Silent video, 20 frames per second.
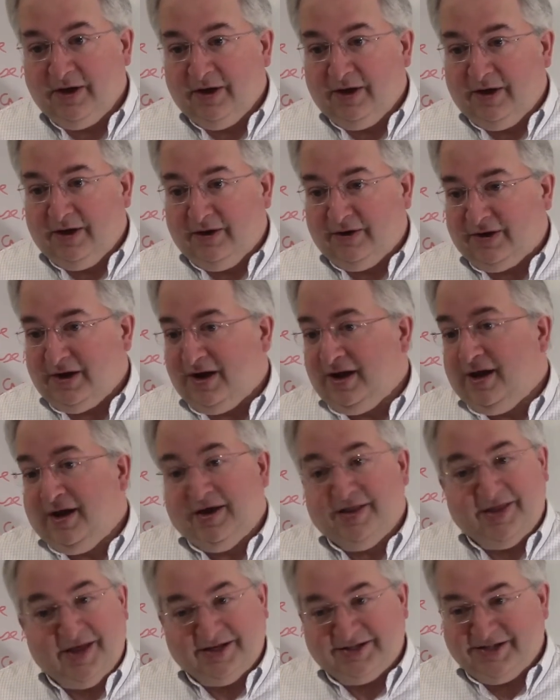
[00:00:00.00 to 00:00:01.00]
Okay?
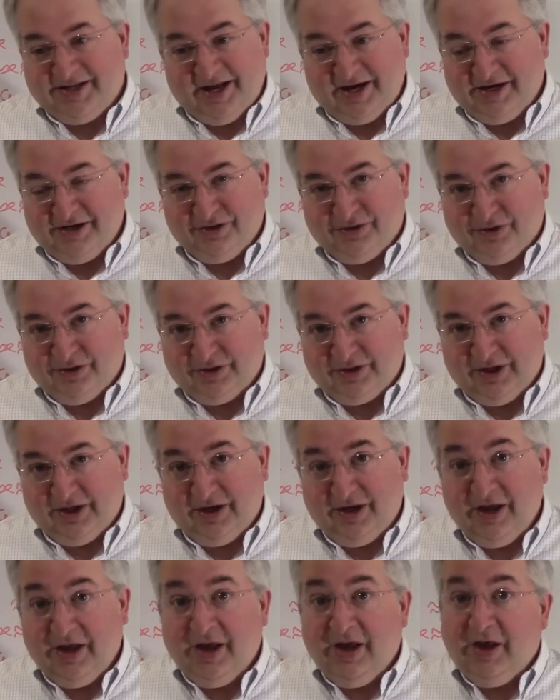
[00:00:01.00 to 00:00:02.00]
That's not interesting.
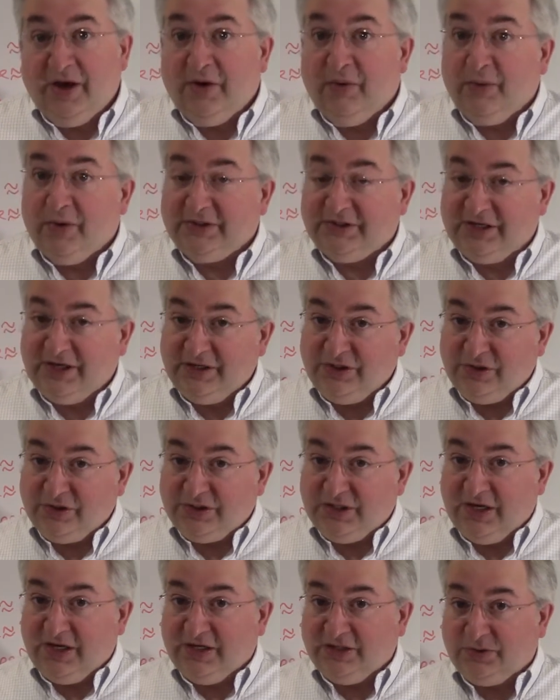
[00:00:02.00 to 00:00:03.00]
What's
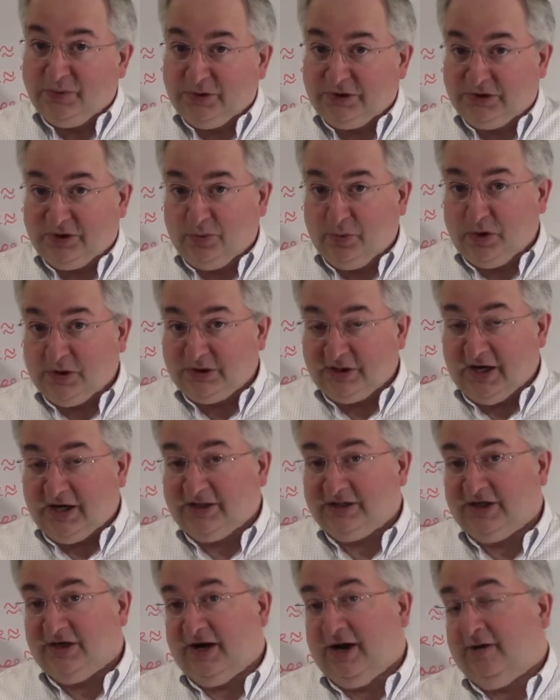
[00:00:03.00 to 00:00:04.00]
interesting is what's the worst case
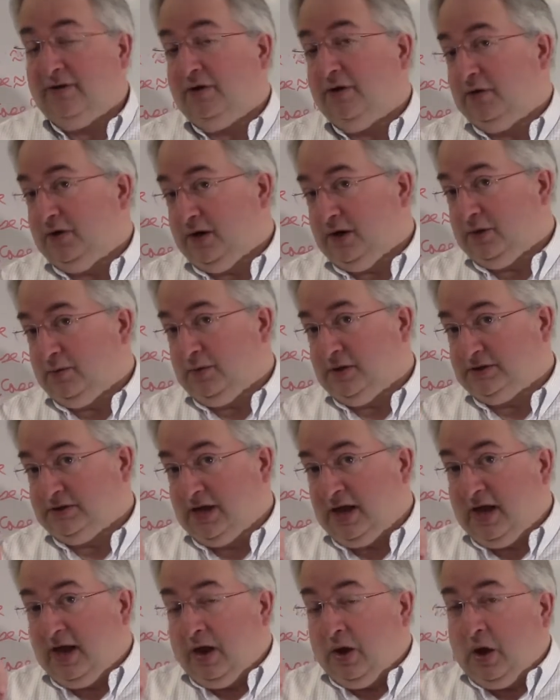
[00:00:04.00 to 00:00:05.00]
scenario? In other words,
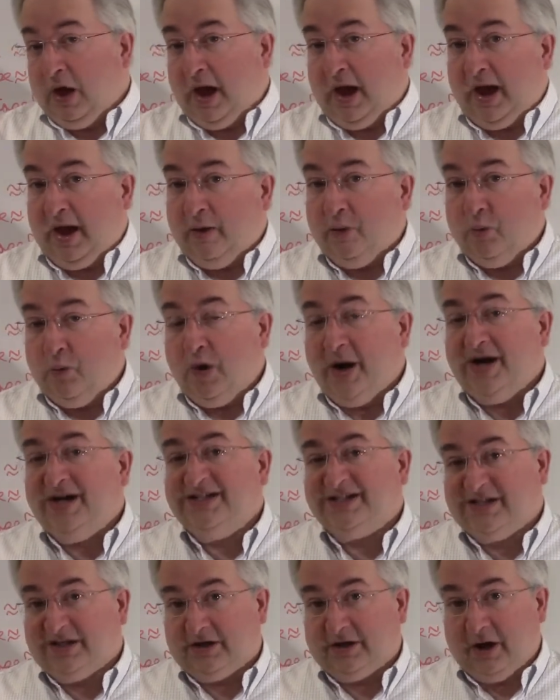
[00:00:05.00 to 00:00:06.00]
when
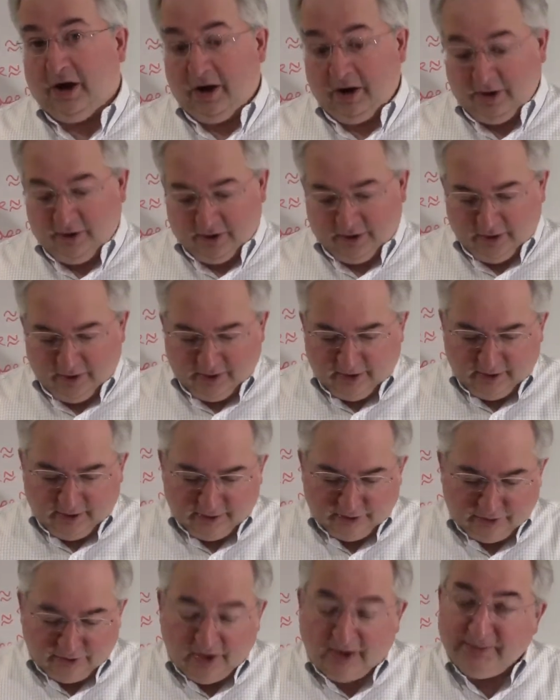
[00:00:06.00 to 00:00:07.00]
is the car going to
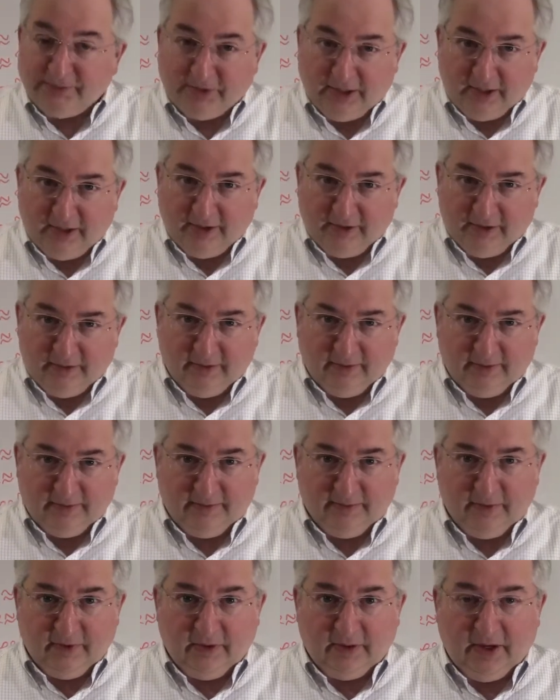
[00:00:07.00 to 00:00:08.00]
drop dead?
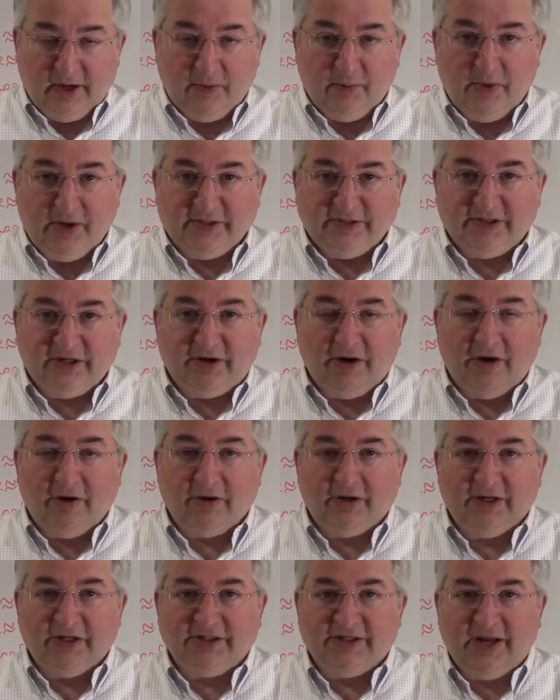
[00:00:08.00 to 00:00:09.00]
Okay? When's the car
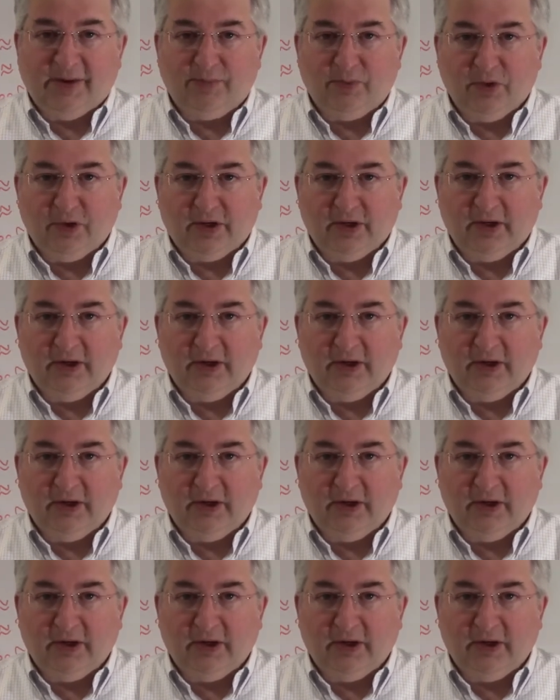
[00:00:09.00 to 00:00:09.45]
going to stop working?